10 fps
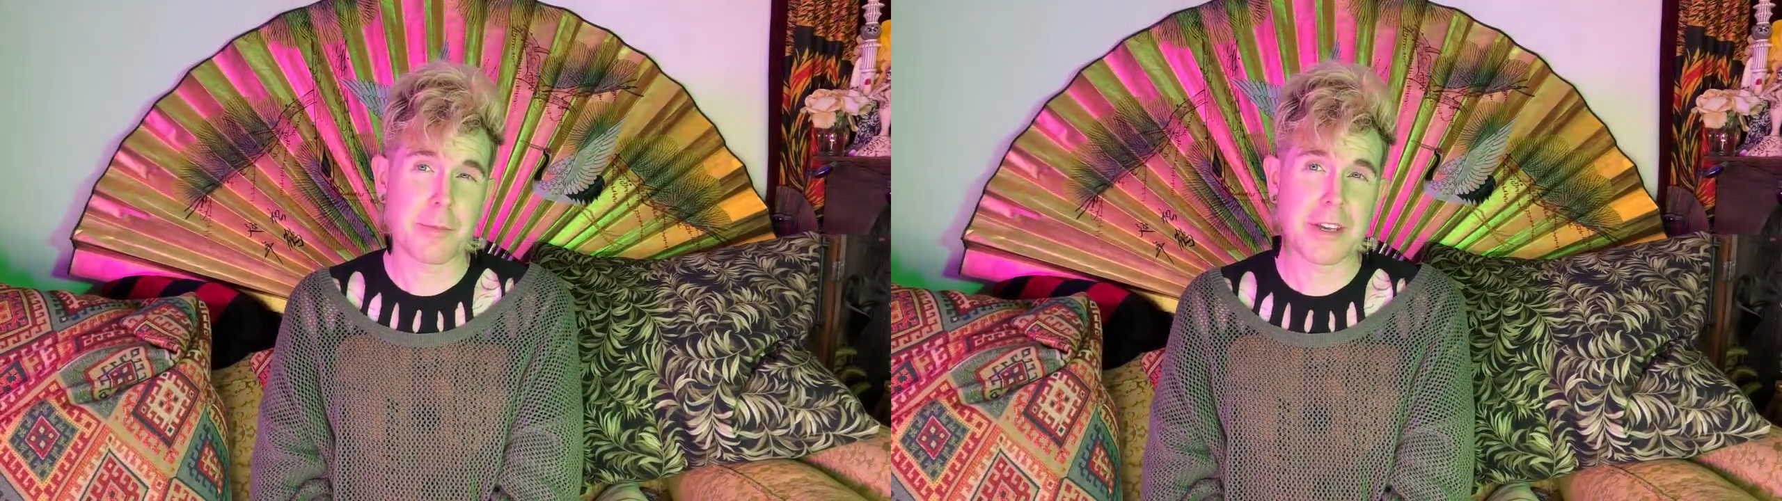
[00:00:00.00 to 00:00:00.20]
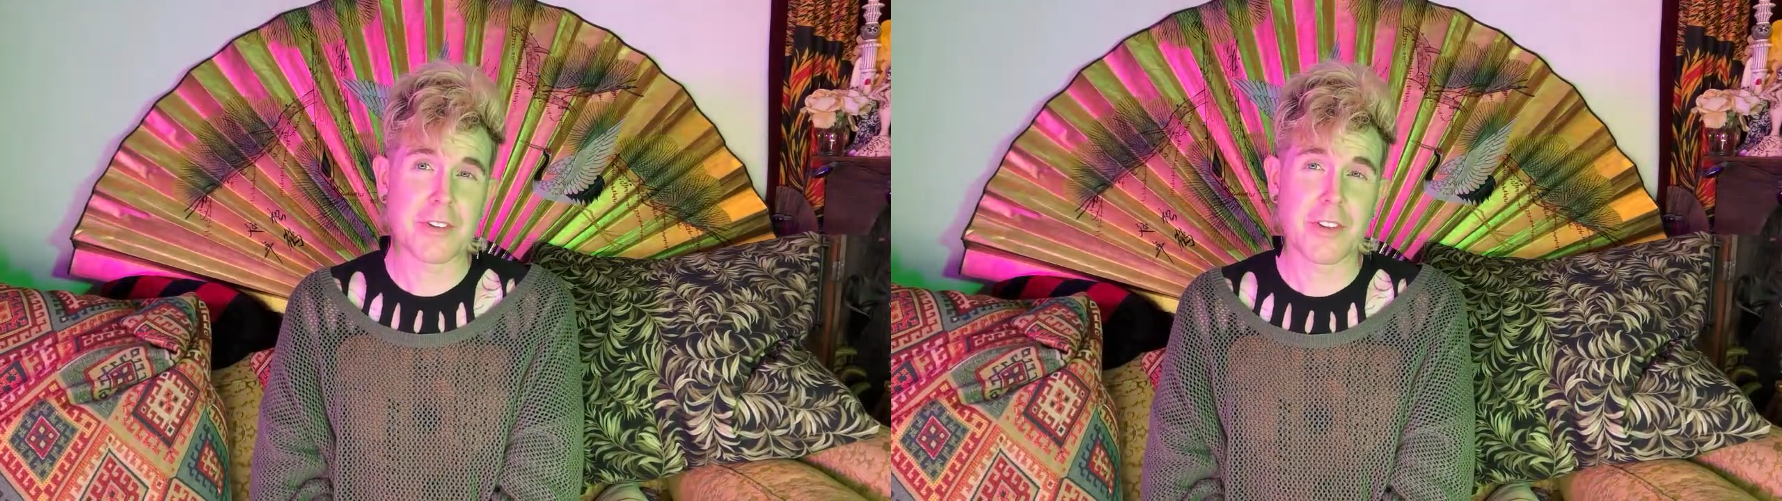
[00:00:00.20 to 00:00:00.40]

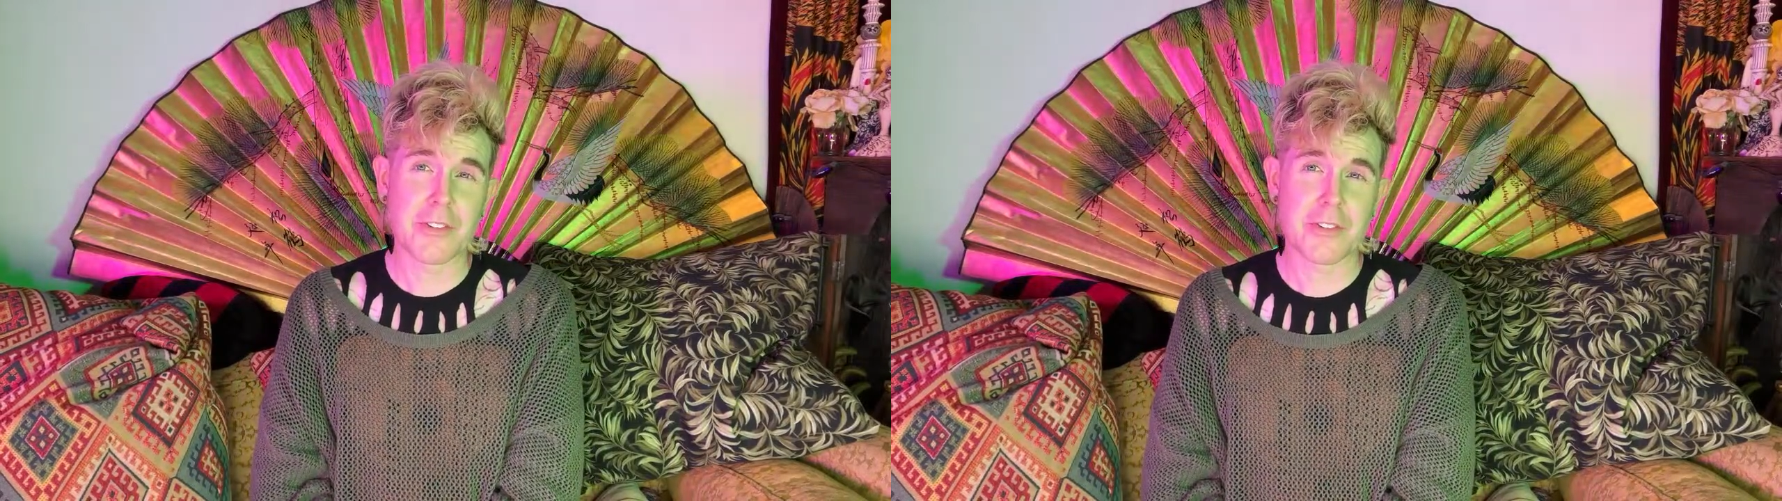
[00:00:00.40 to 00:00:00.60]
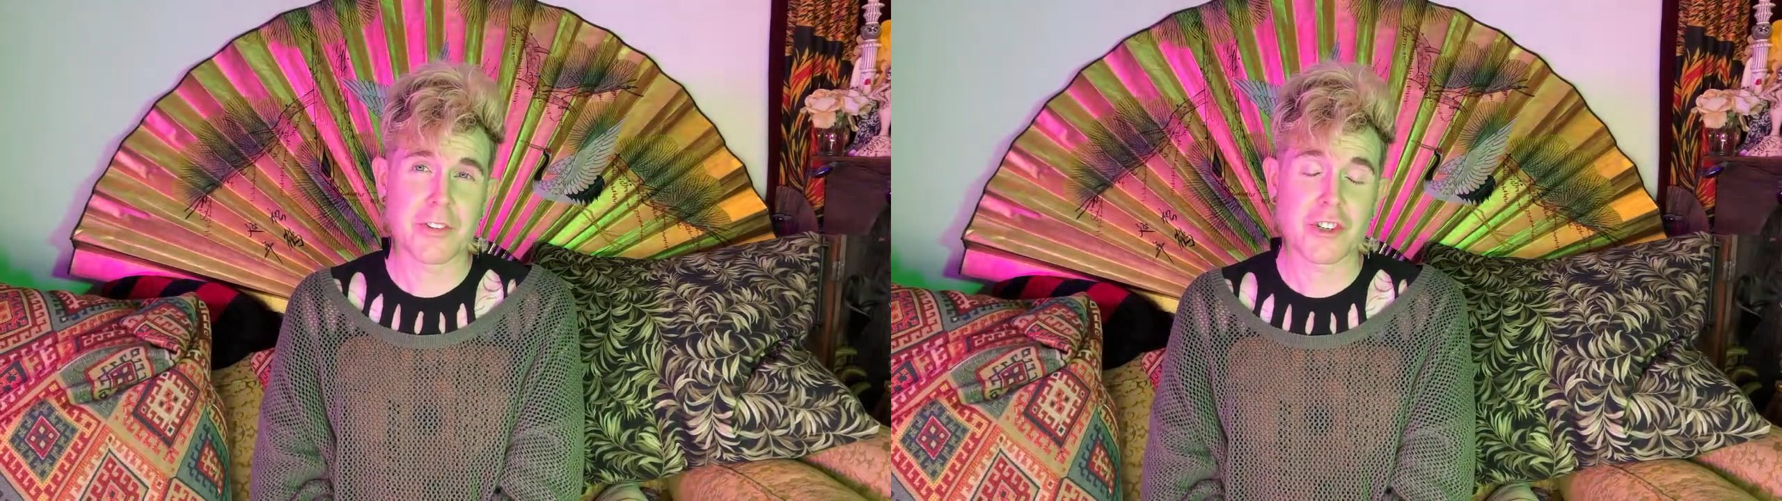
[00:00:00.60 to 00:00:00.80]
because this
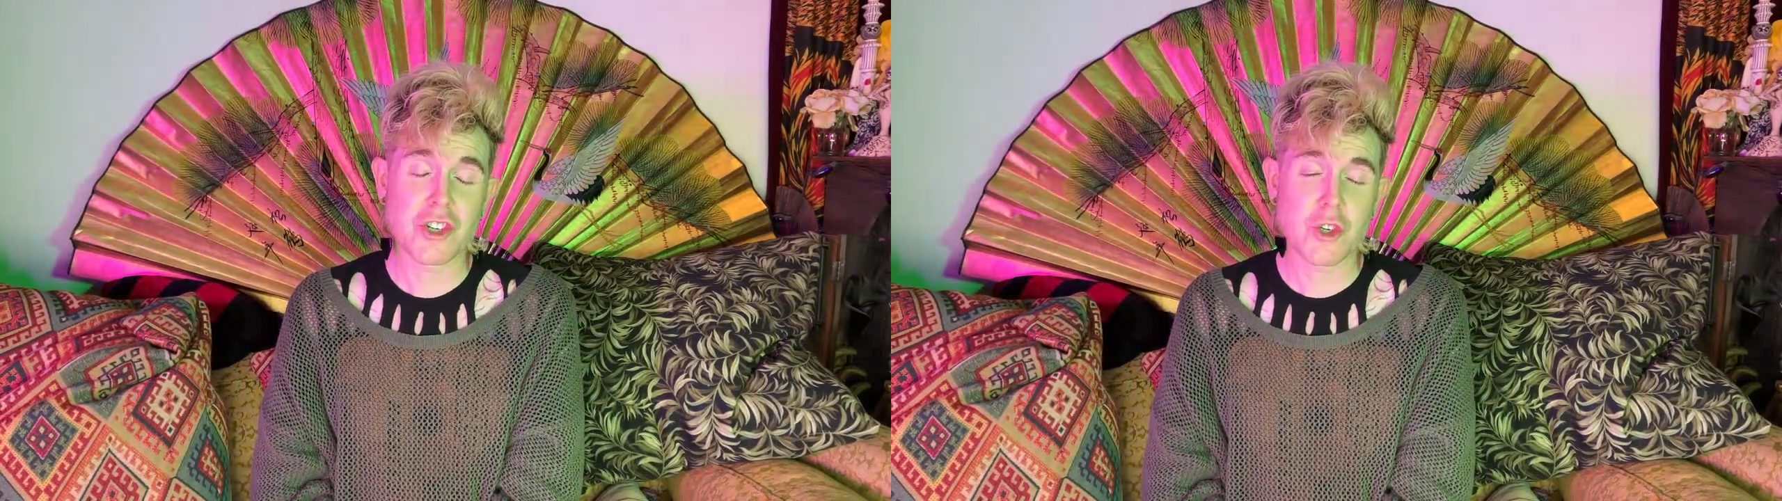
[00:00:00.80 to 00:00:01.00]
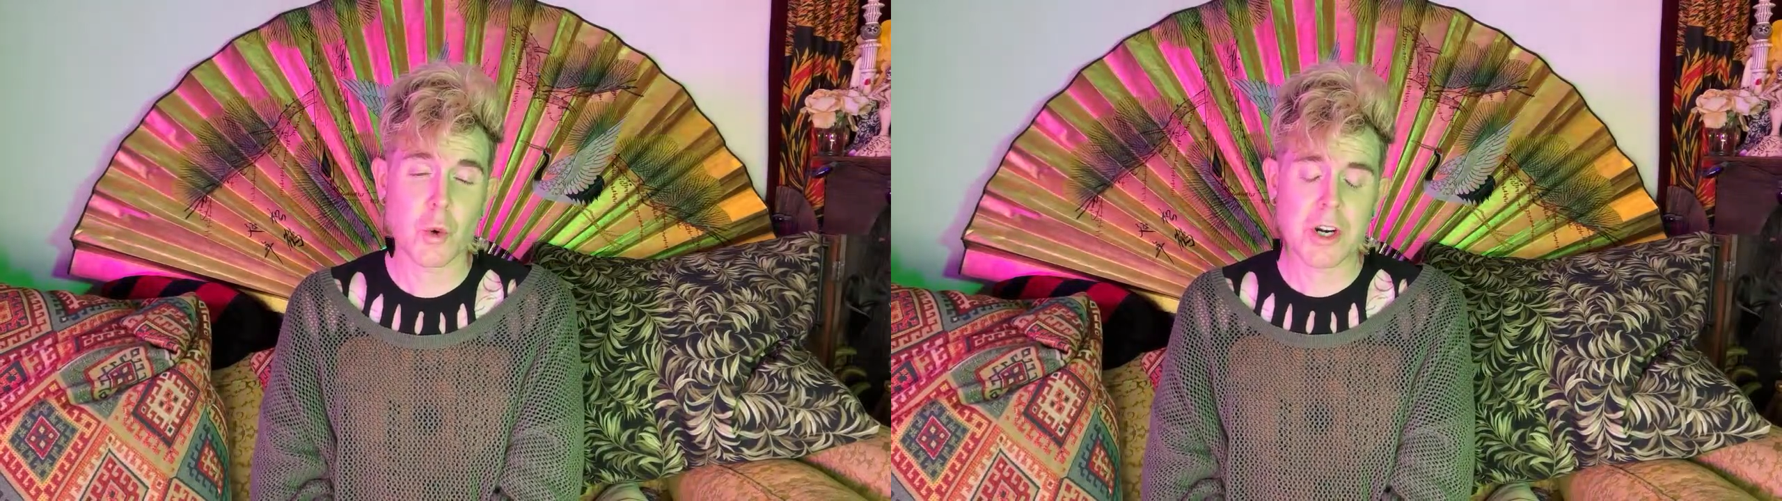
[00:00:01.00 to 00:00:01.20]
is a
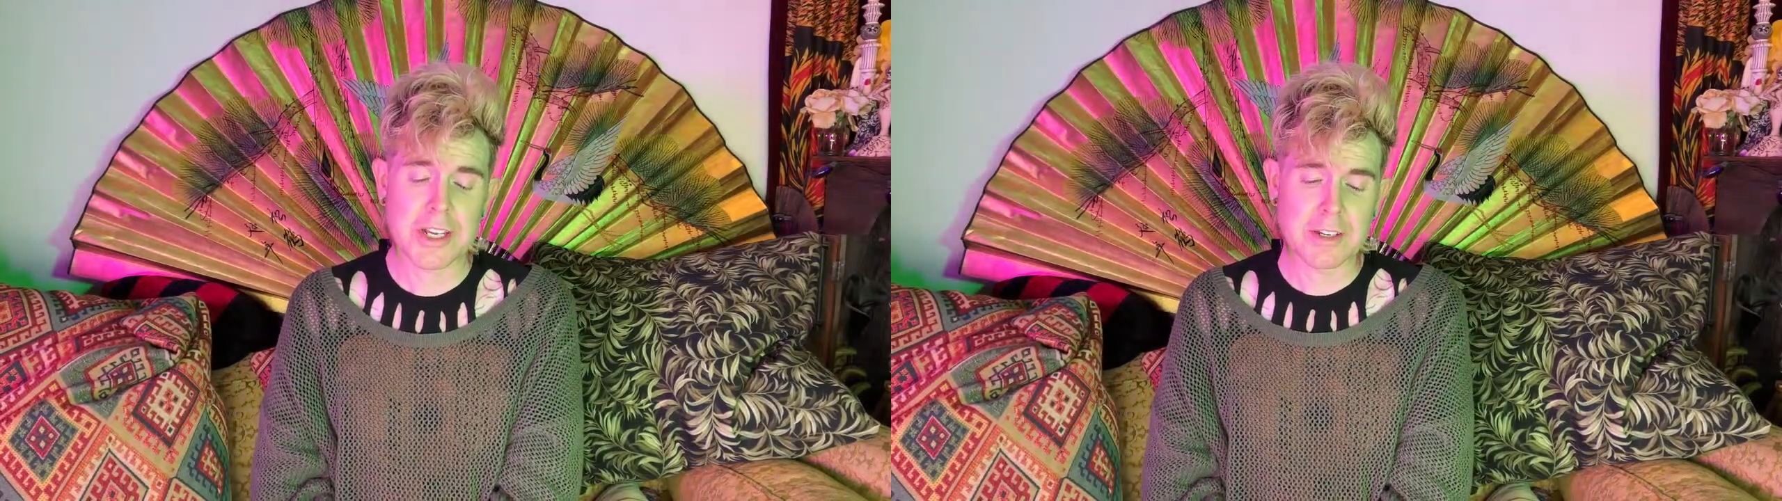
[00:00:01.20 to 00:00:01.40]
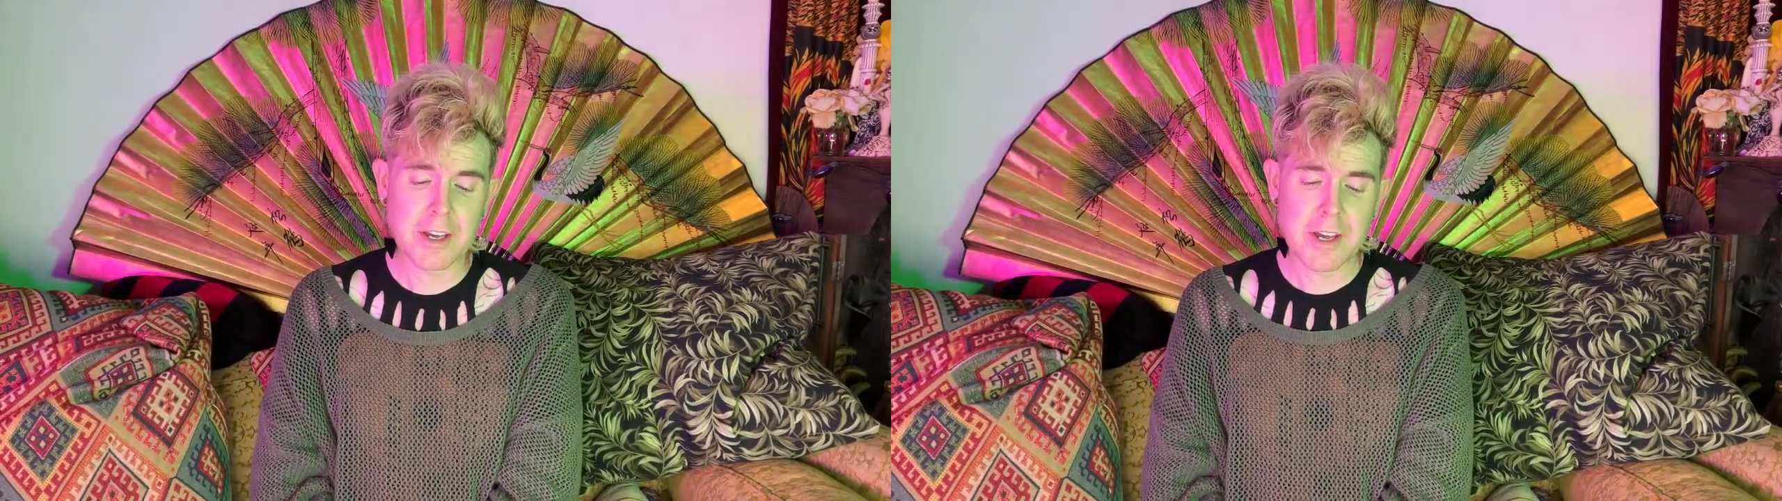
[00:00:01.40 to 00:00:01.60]
shorty.